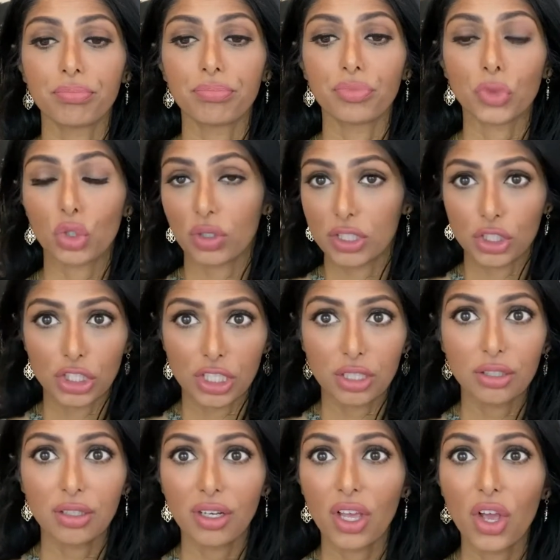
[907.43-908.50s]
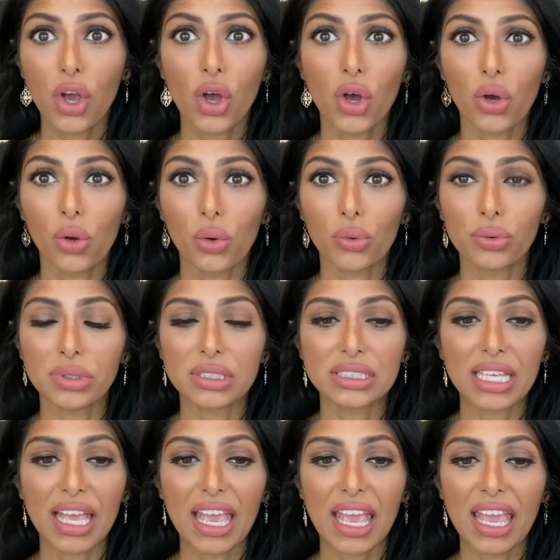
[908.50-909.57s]
Christian owns
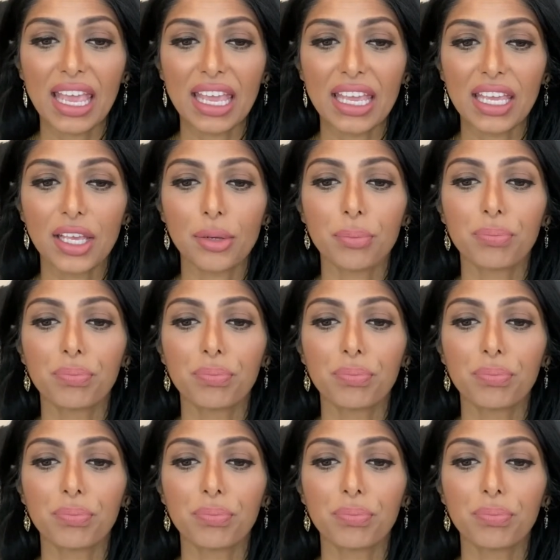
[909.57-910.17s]
a